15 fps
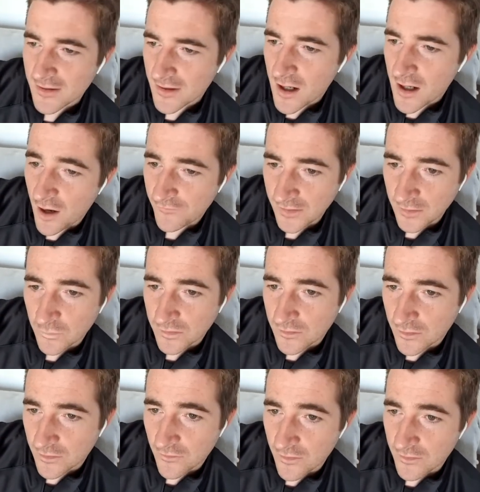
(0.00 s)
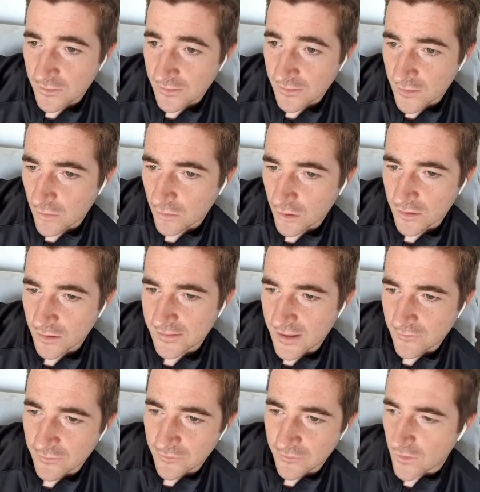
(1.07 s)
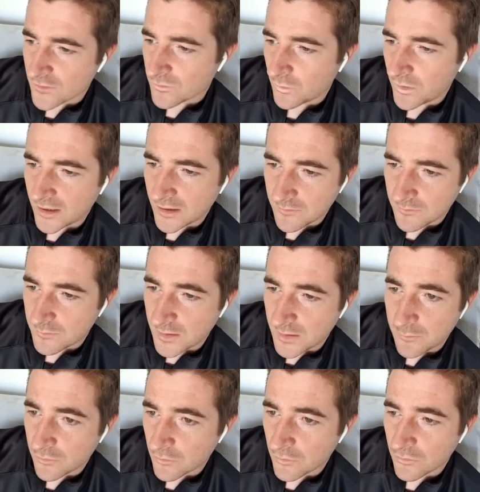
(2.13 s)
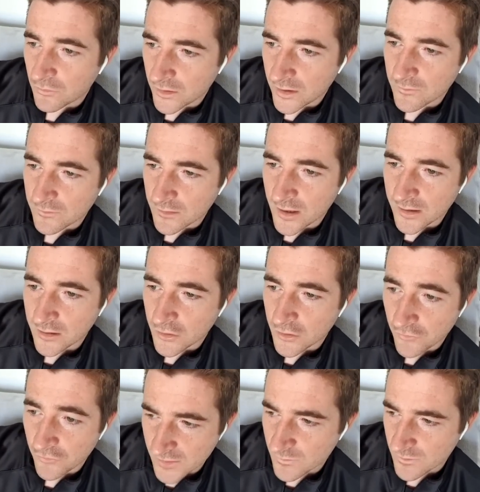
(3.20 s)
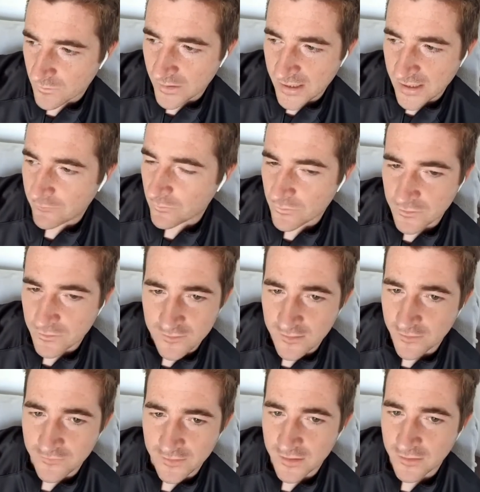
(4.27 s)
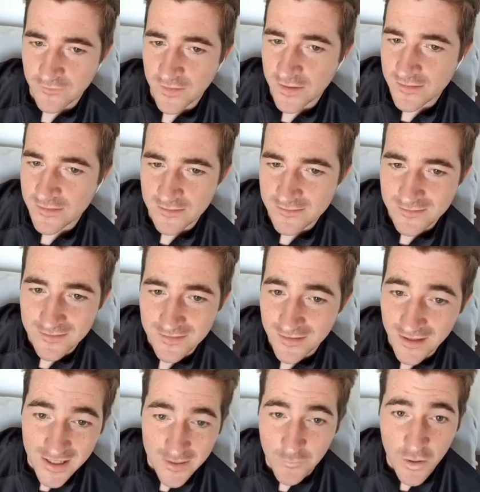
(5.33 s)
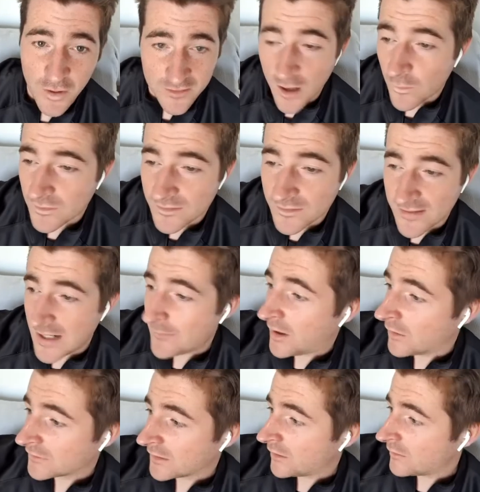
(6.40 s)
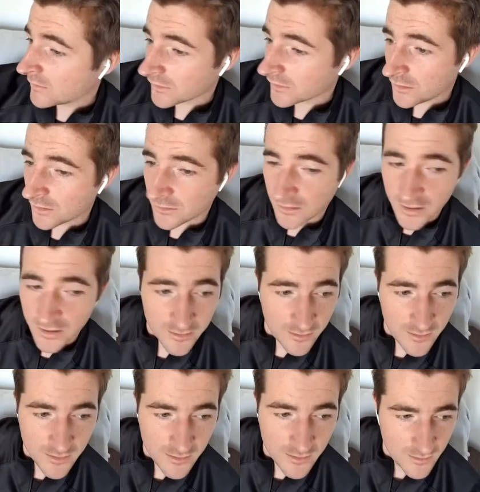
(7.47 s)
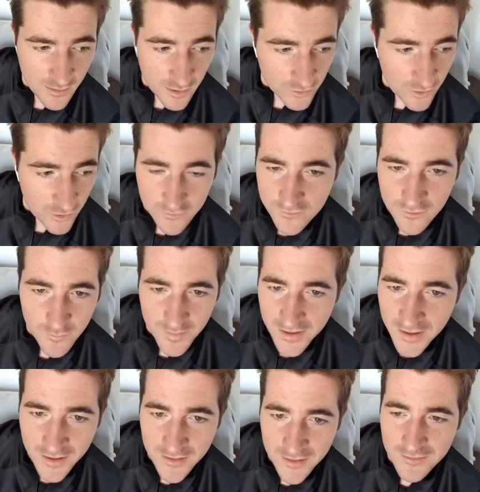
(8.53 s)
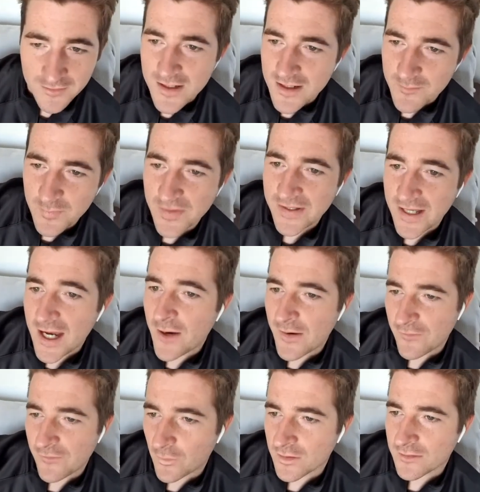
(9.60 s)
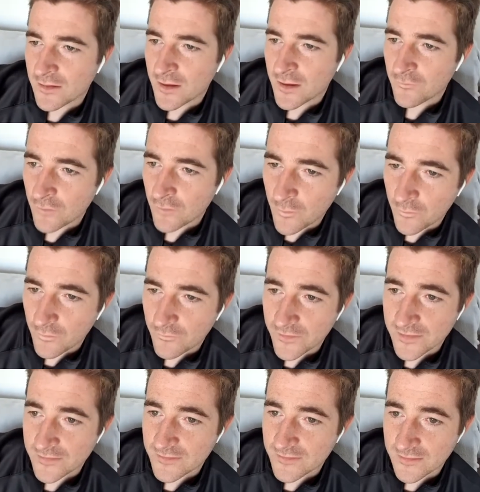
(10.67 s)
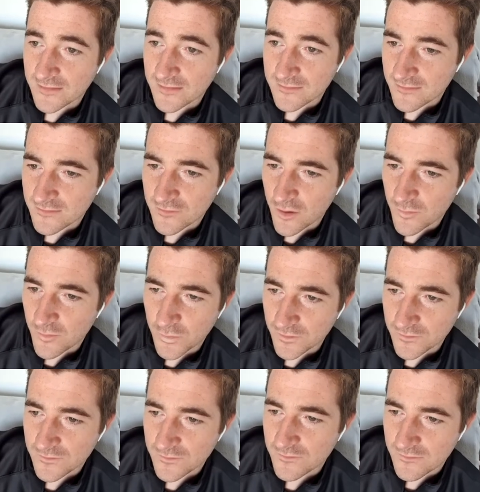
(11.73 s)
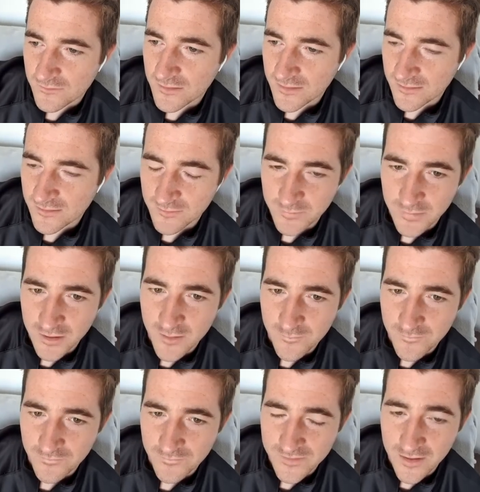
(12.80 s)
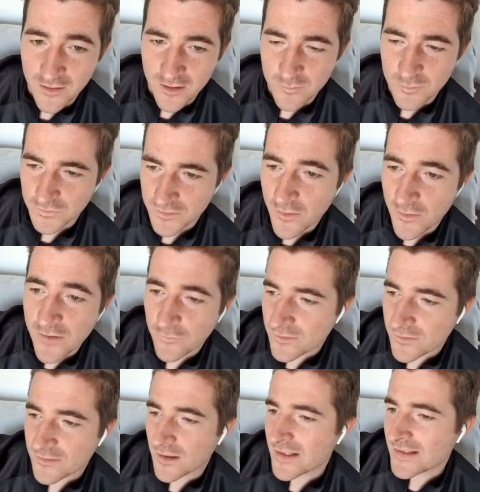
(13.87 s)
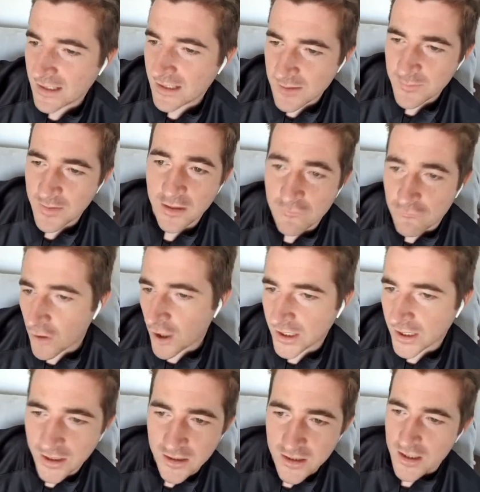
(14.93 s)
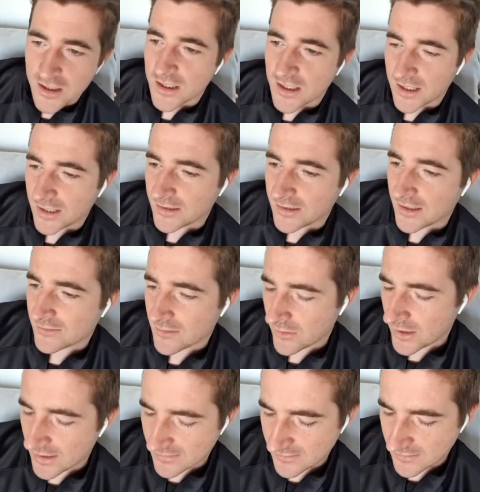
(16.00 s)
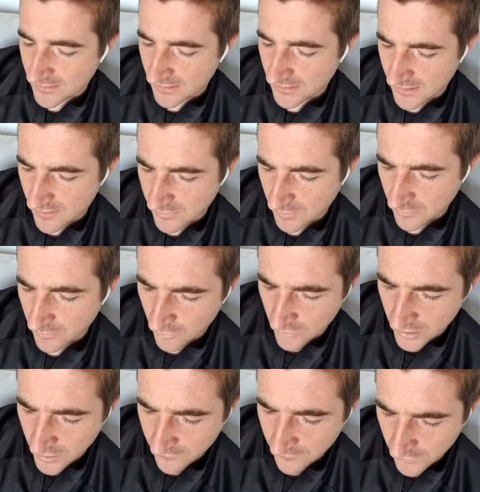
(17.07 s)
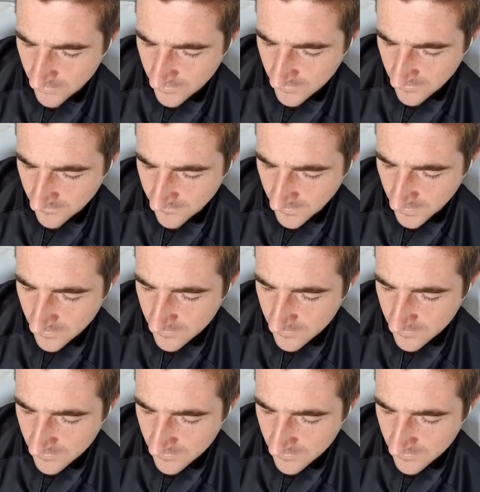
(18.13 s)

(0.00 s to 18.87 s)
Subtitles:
I think with this whole lockdown, the first week, it was like at Christmas when everyone was just stuffing their faces. Like I was the same. I was like, oh my God, like I can't stop eating. But now everyone's like, right, this has to stop because it's going to become terrible. So everyone's starting to eat better, running. And so, yeah, it's getting people a lot more health conscious, I think.